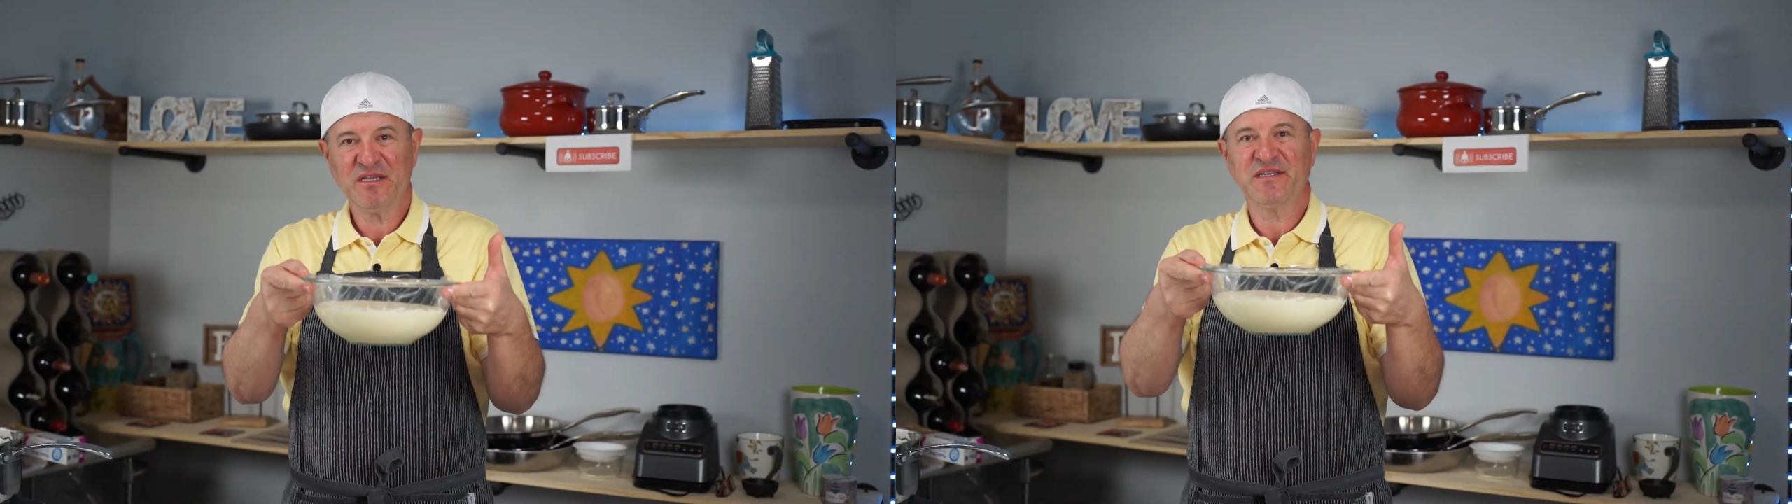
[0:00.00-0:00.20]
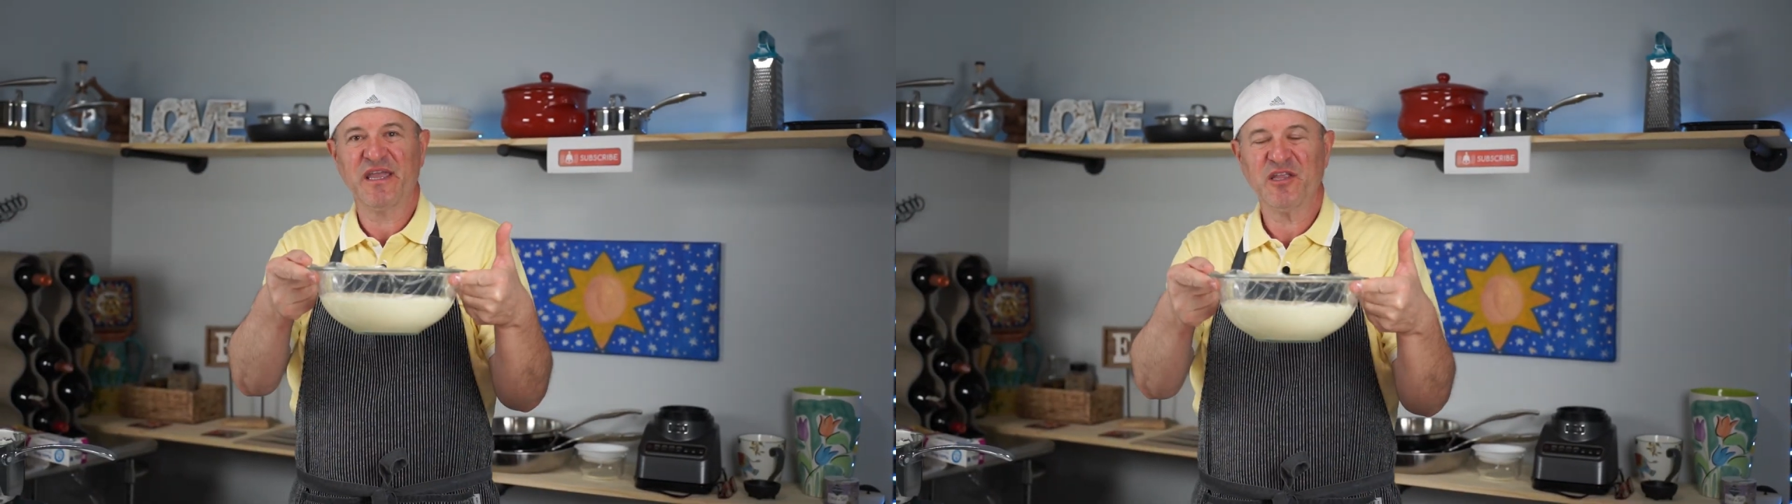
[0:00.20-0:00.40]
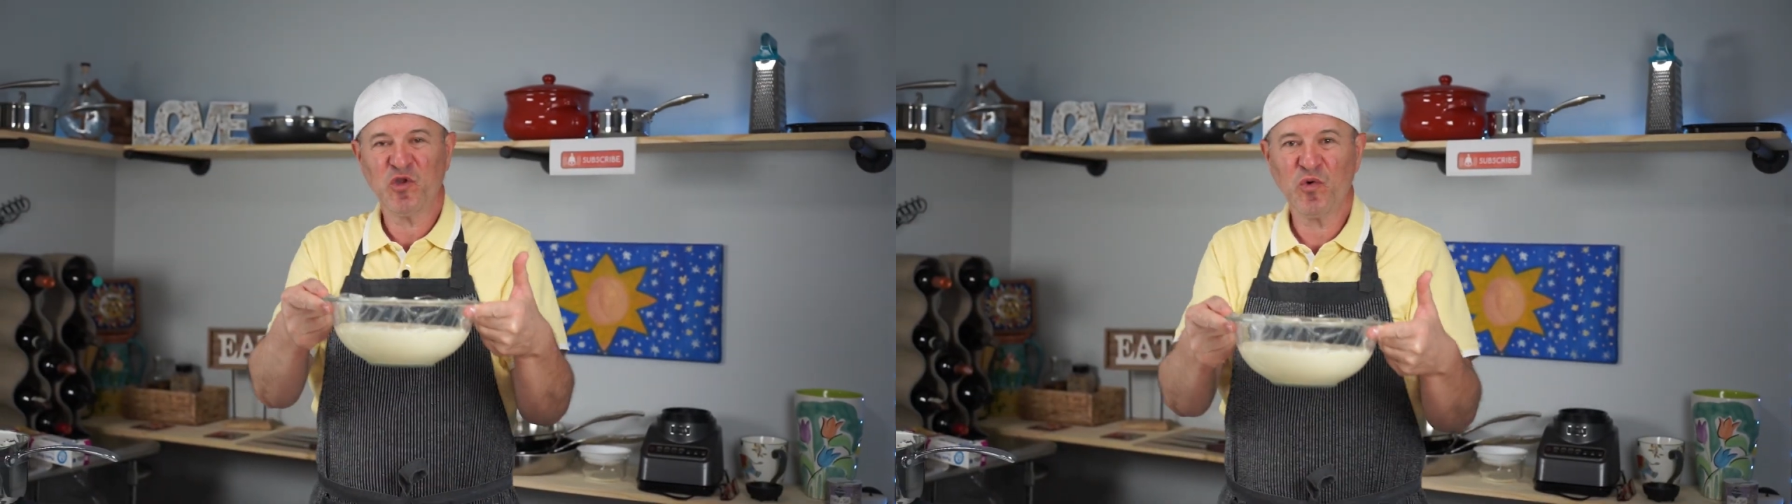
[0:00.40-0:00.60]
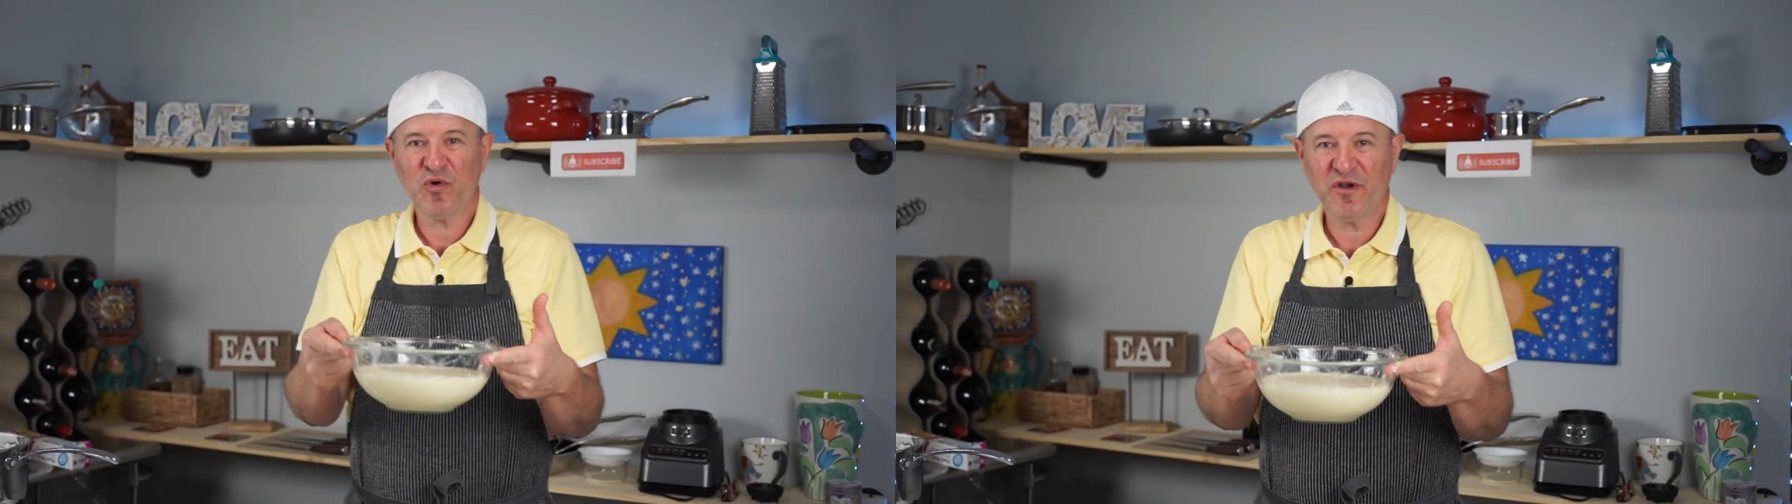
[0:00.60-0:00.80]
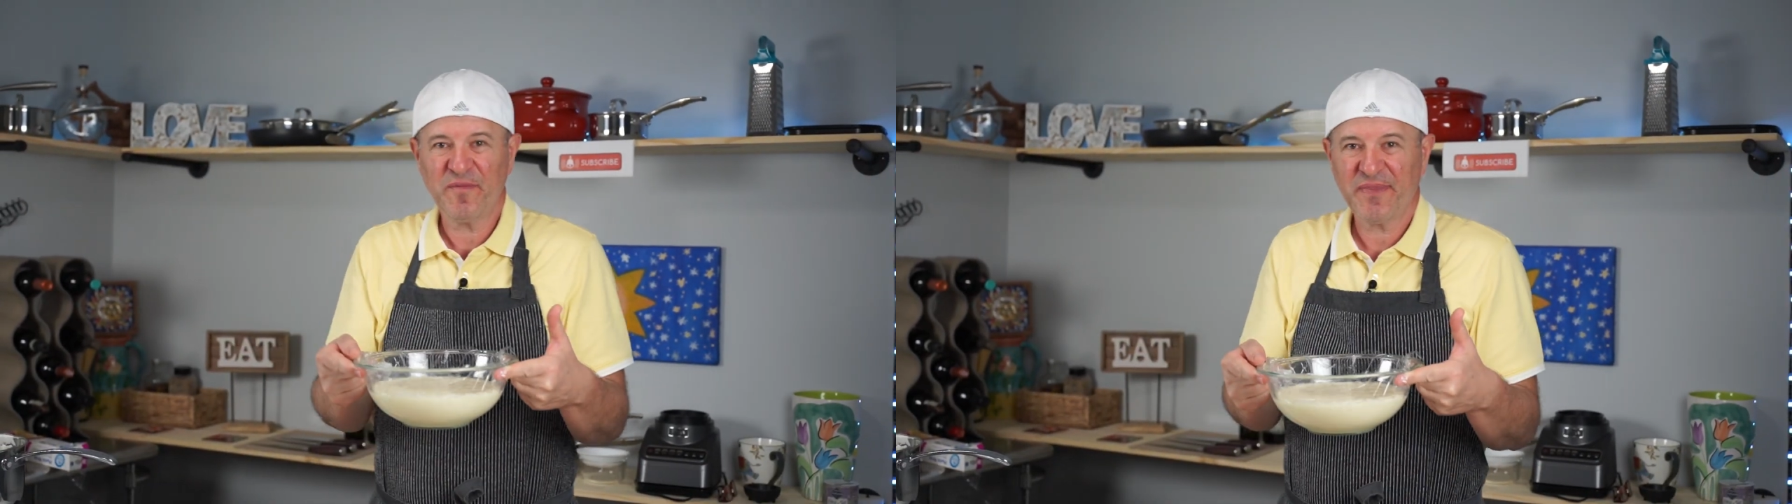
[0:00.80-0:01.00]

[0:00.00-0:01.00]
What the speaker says: stay tuned,